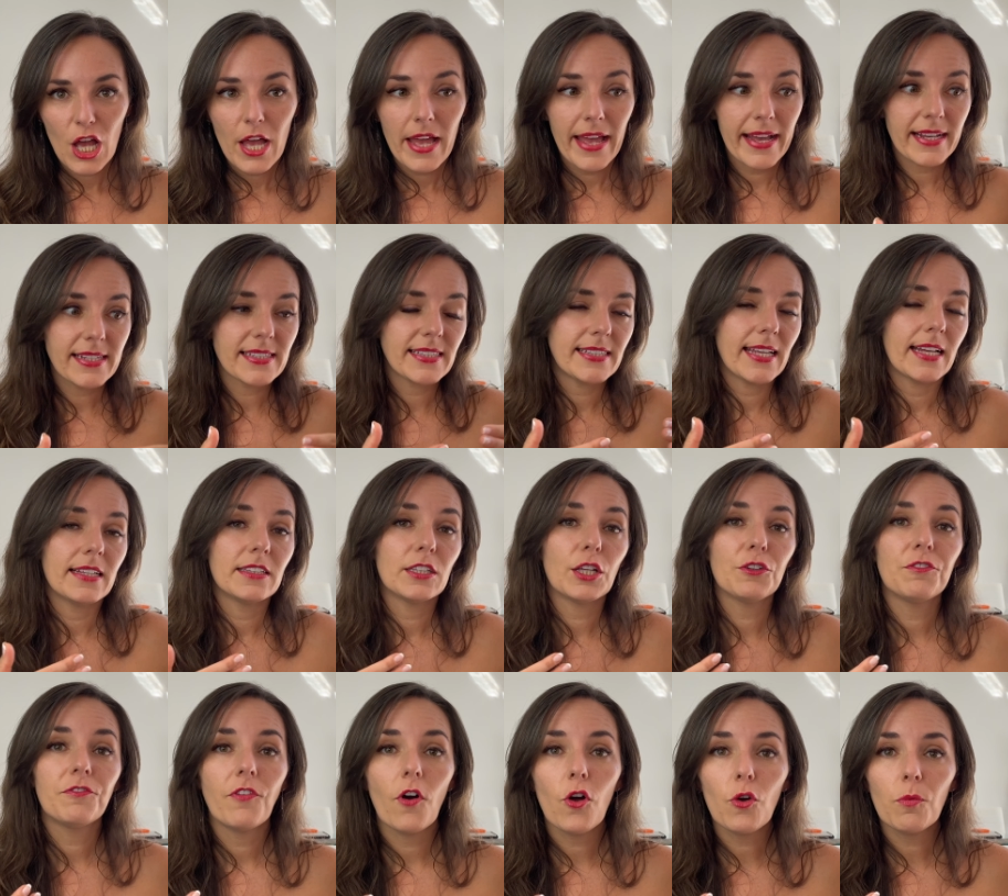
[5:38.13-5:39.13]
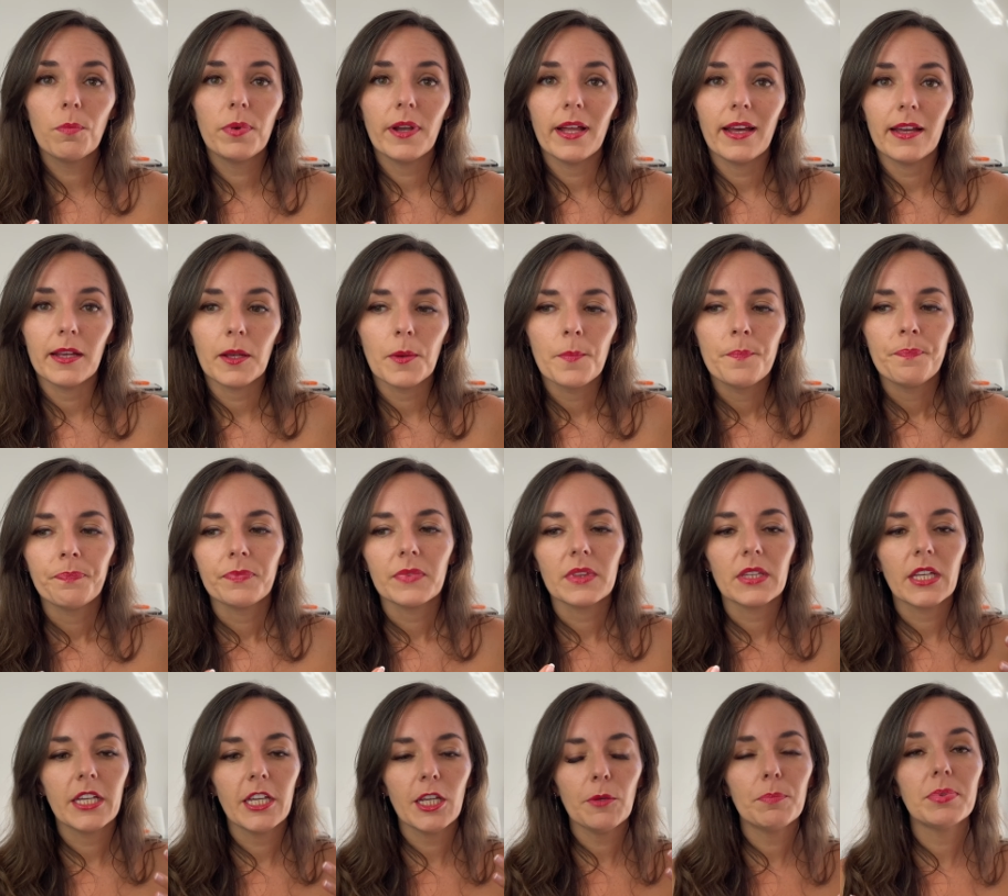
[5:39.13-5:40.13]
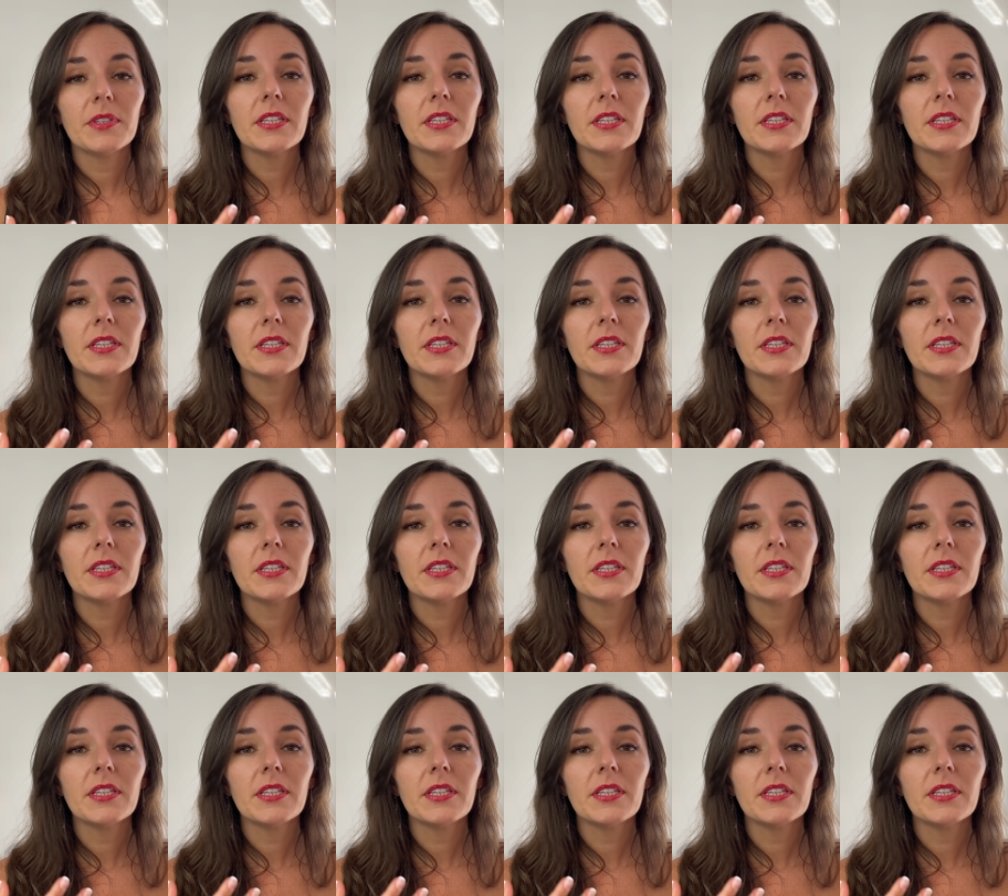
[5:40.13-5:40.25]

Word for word: Extend the foreplay. Keep